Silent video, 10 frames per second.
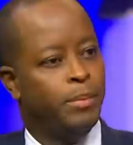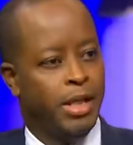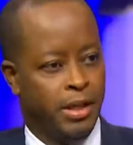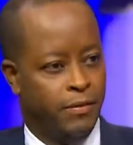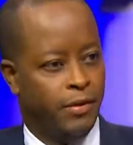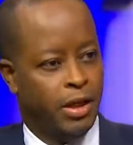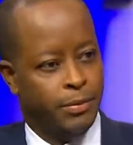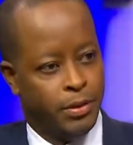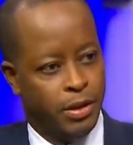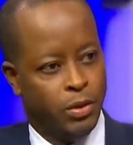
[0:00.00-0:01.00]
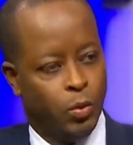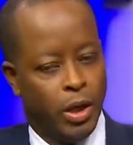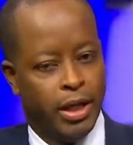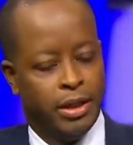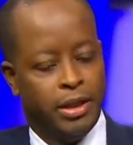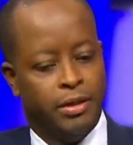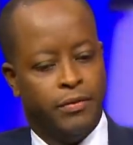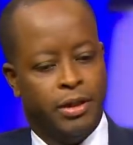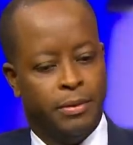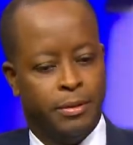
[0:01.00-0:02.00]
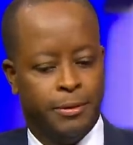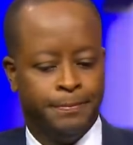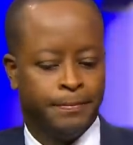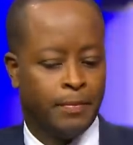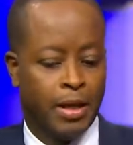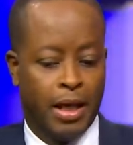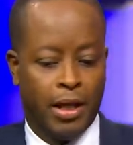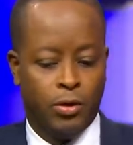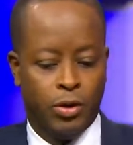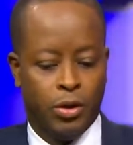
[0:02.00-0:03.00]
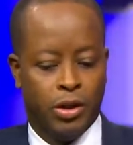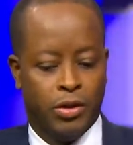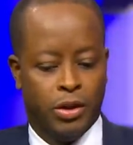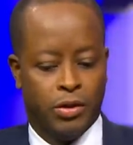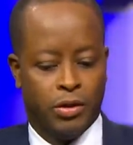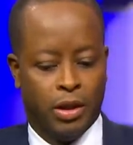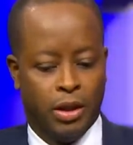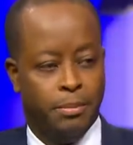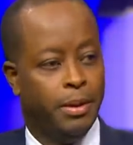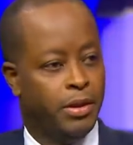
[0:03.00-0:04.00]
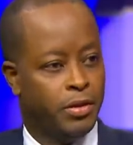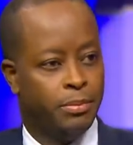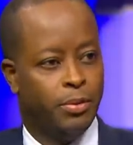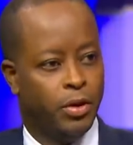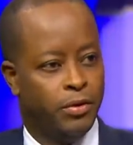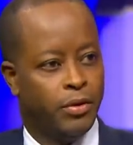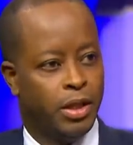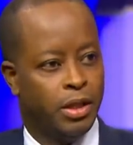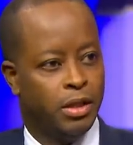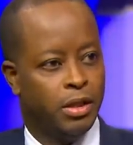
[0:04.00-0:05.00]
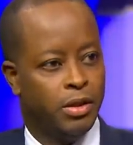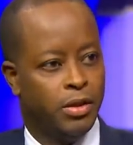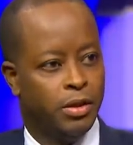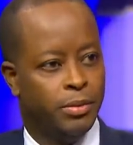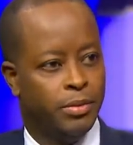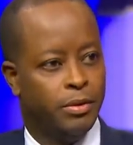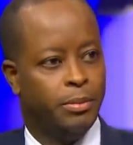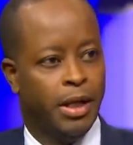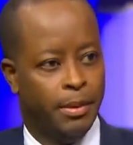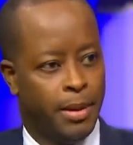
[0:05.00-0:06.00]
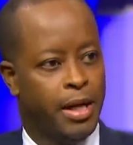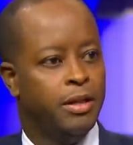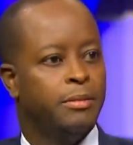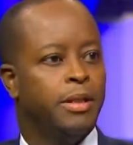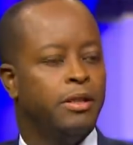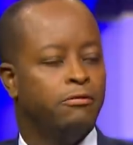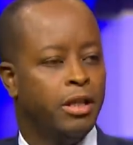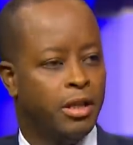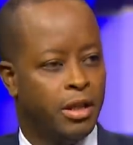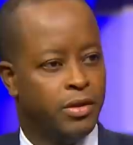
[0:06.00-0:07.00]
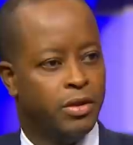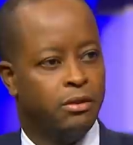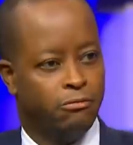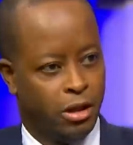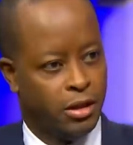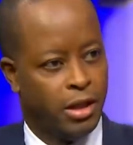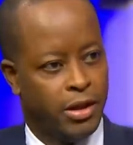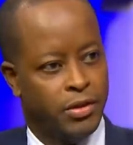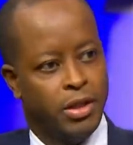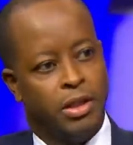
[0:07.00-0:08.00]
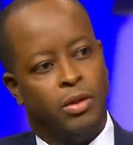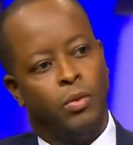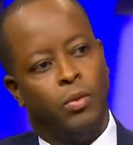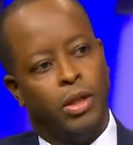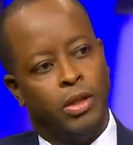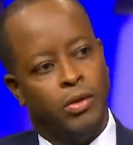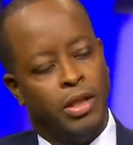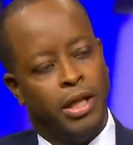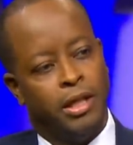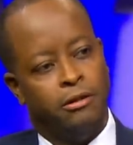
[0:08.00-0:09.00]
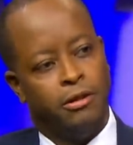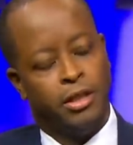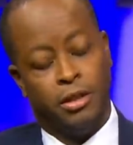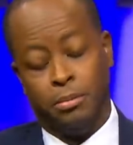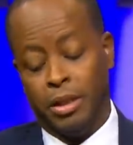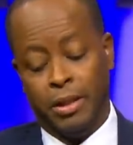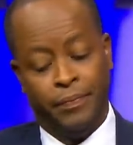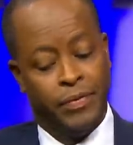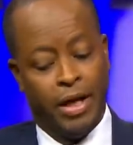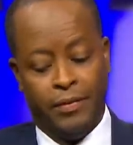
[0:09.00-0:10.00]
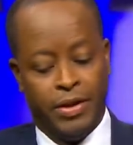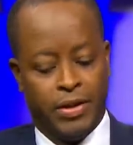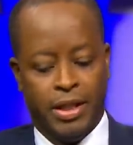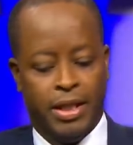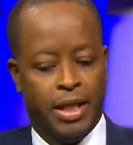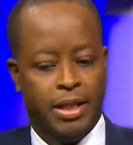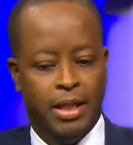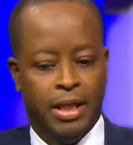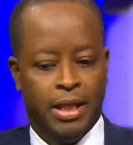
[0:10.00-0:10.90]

being developed and not widely available. And also there's a lot better supportive care in terms of pain management, recognizing when you need hydration. But having said that,